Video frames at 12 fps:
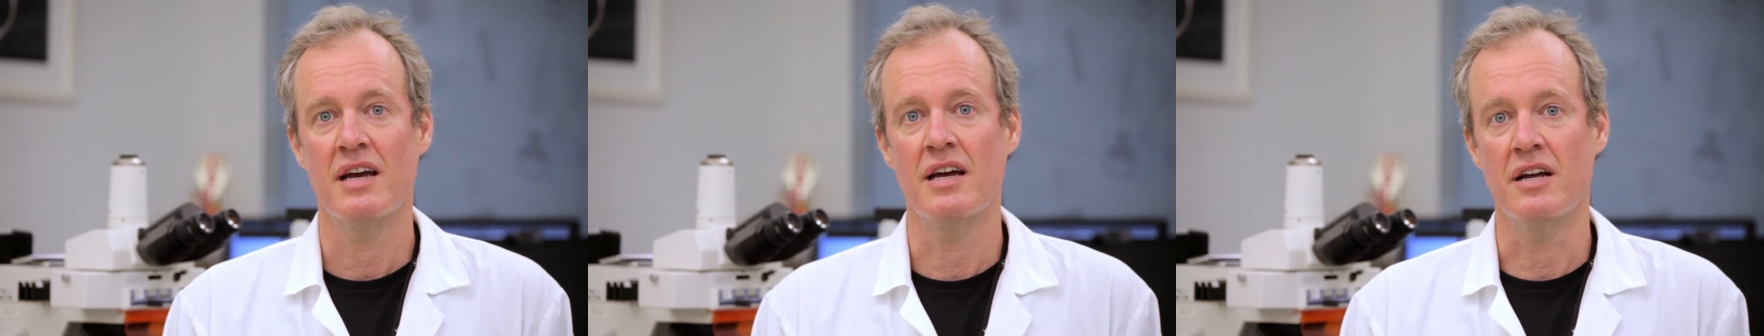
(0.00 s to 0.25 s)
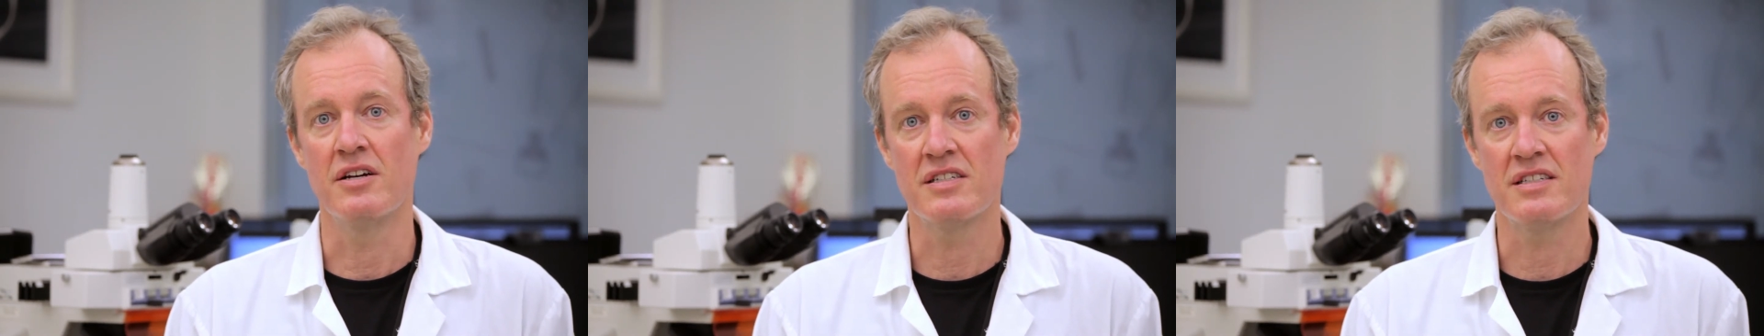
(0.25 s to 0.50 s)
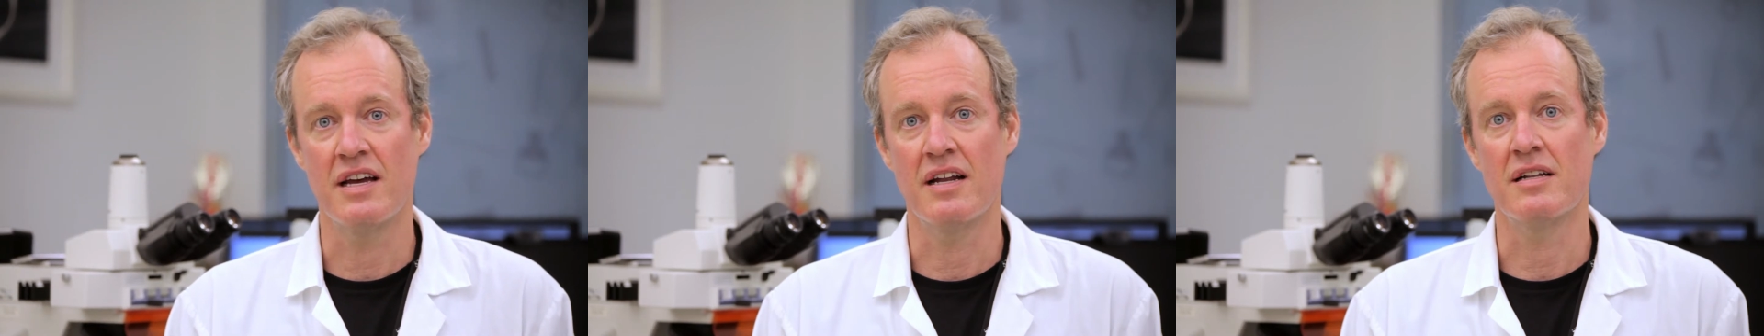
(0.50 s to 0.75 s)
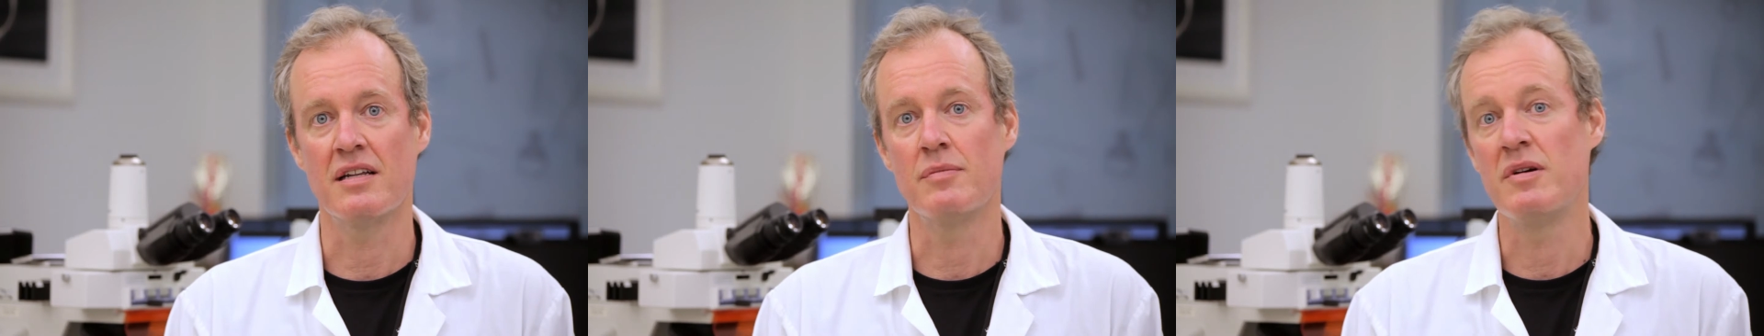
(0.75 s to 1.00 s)
and
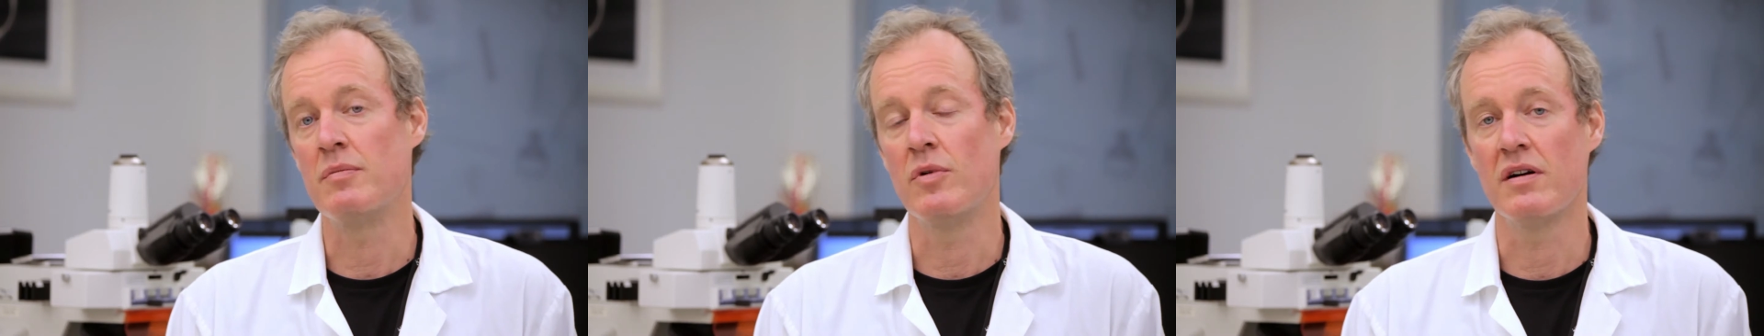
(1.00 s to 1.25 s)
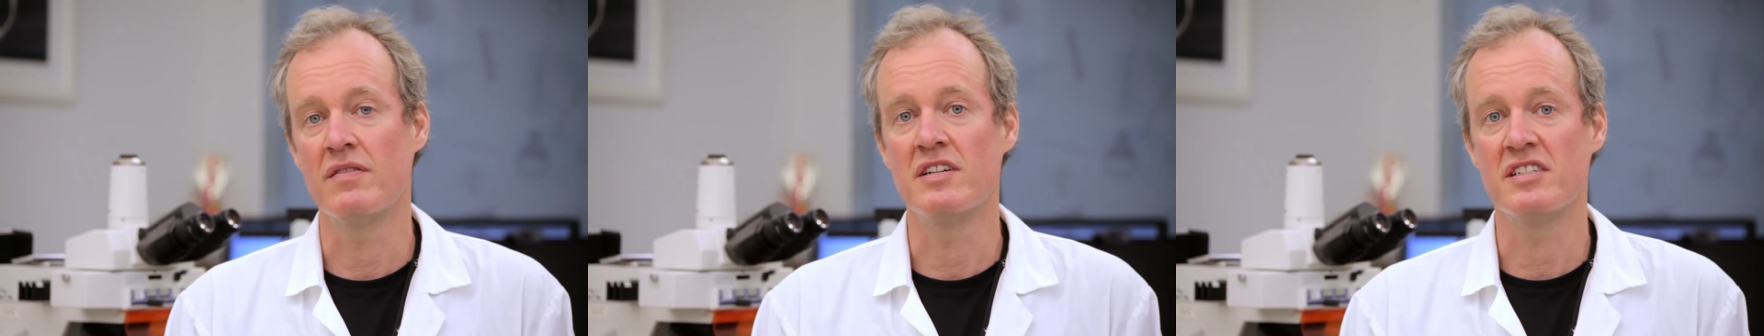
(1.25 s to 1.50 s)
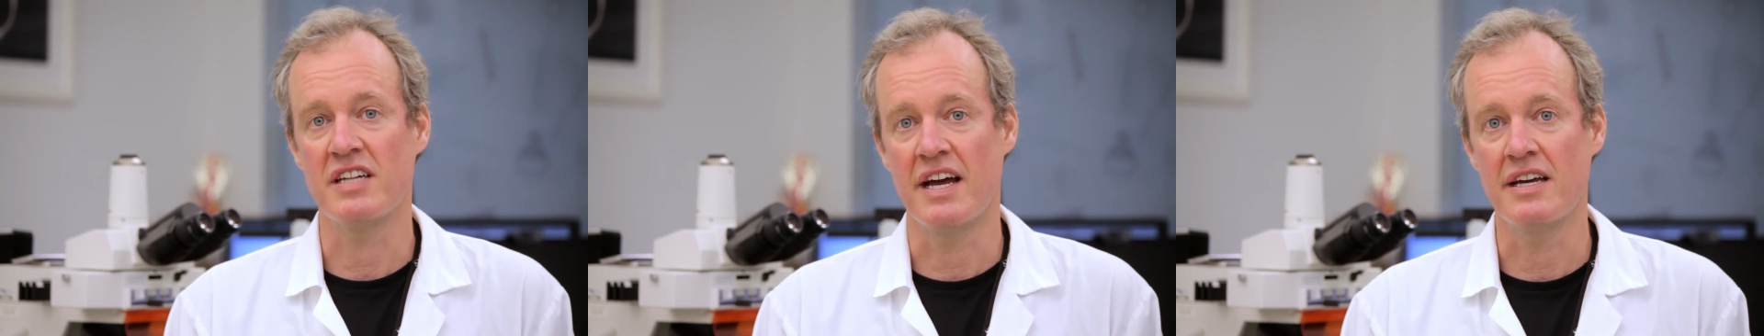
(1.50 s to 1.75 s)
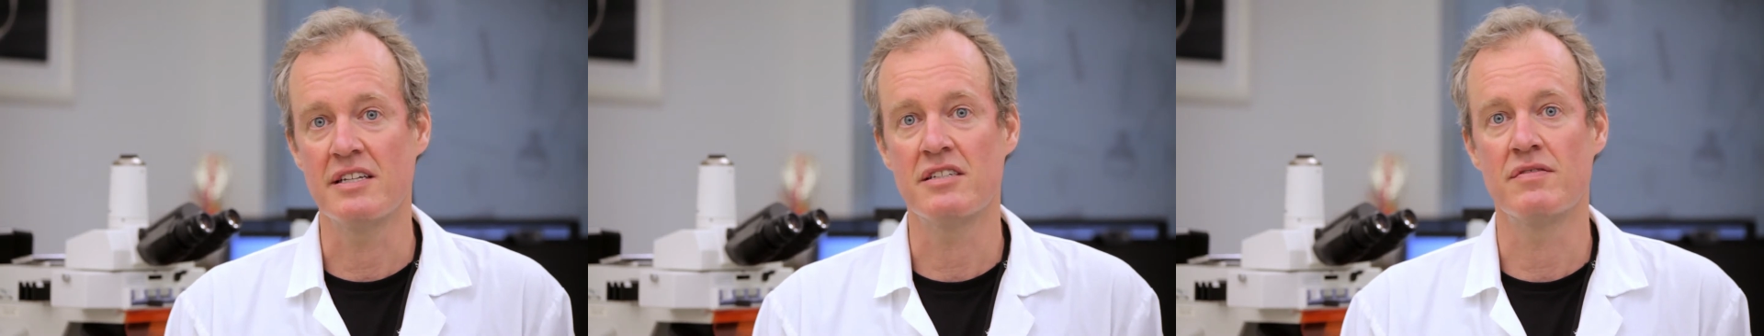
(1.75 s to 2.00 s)
understand a little bit more of the
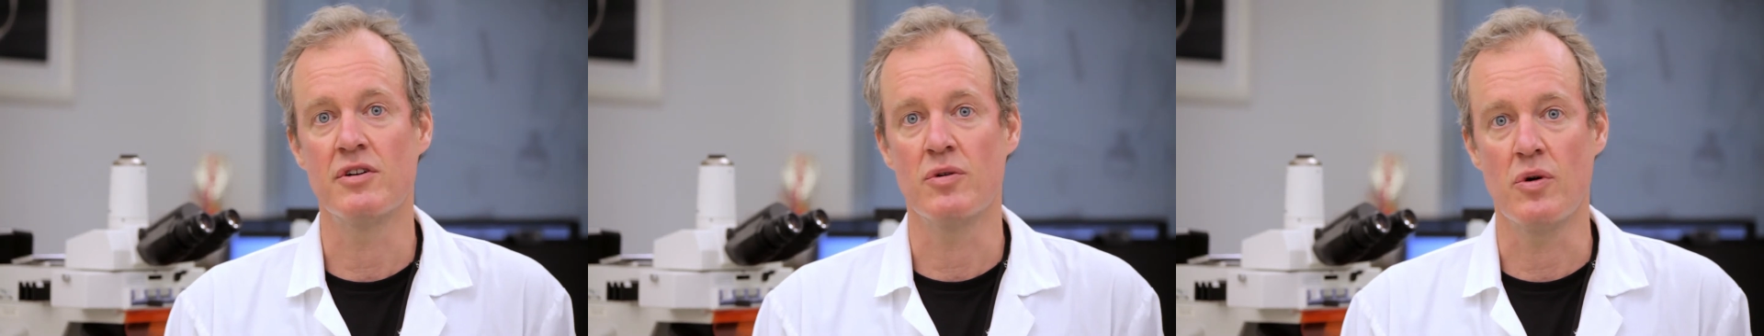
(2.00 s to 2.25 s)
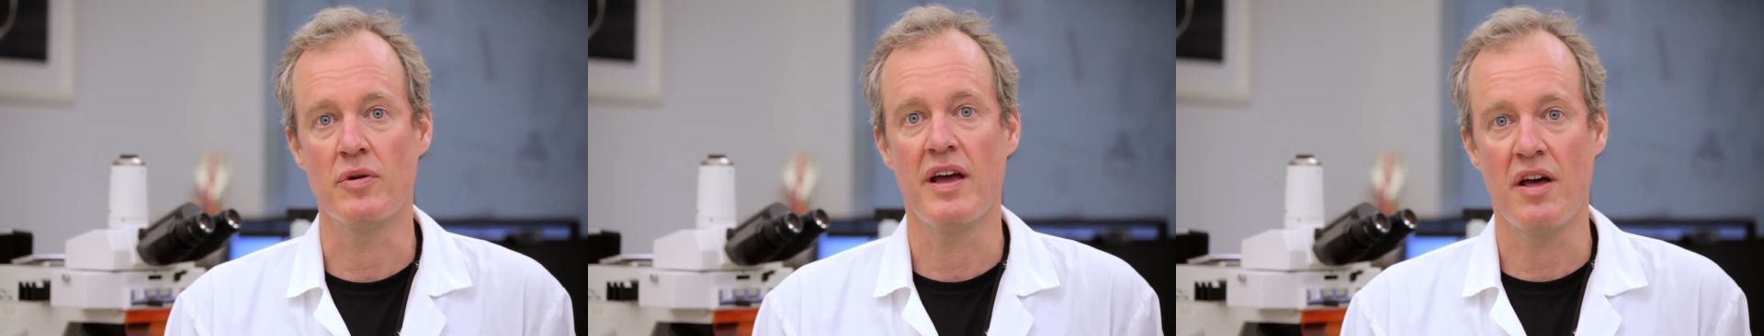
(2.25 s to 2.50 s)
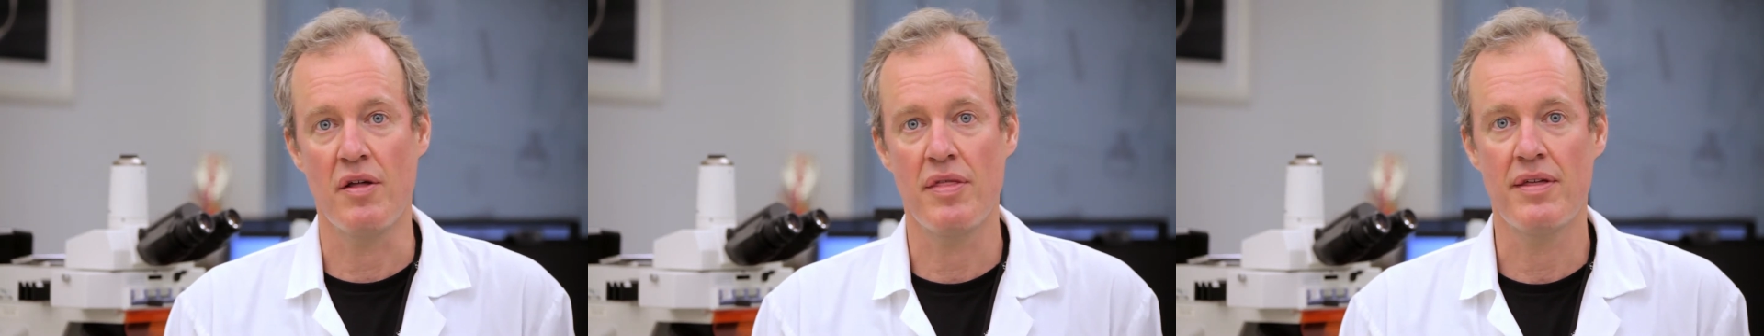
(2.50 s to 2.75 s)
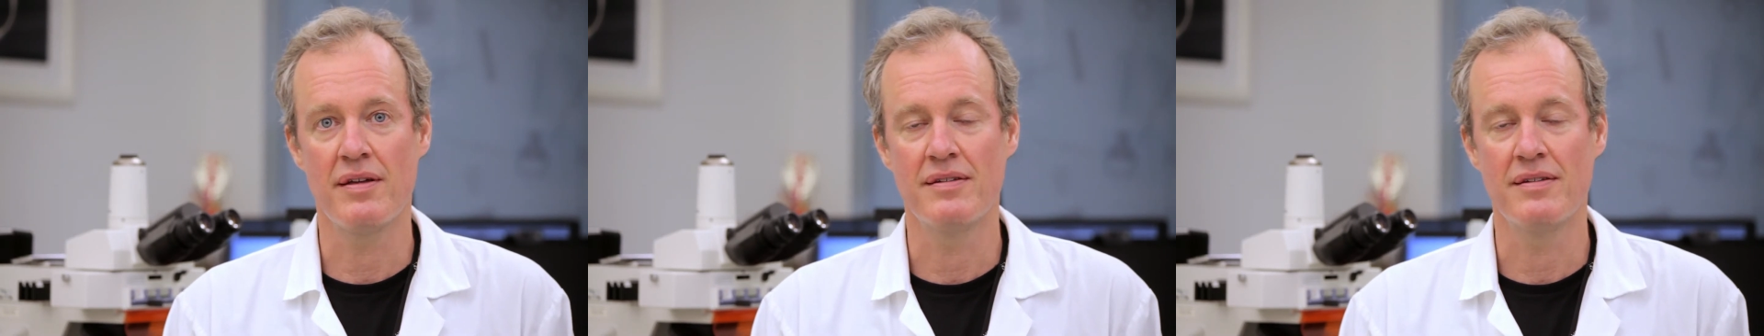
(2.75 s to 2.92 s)
science of your own health.